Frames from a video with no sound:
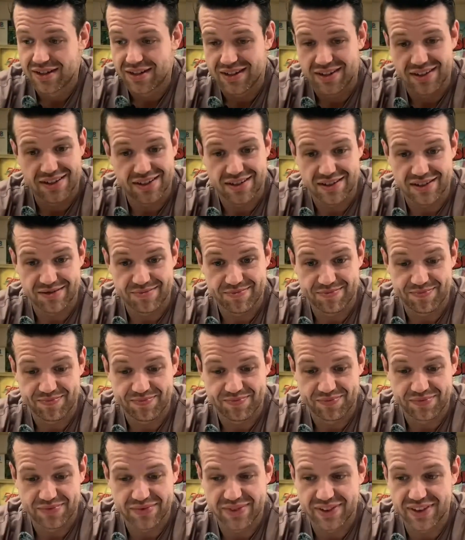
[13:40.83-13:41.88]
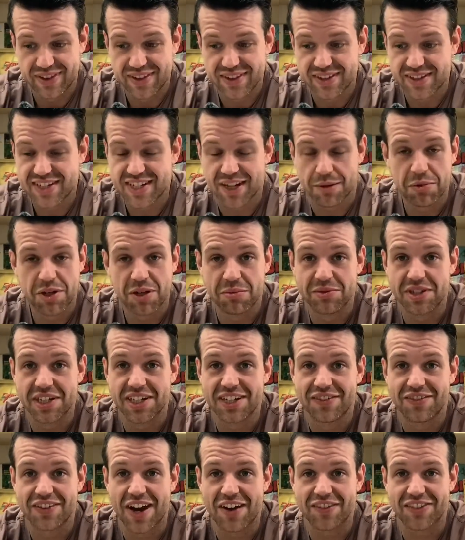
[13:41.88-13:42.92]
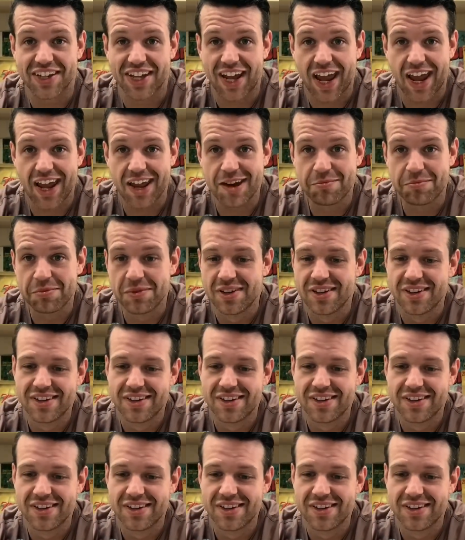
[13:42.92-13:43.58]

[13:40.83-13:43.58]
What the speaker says: Some of them didn't even have the game.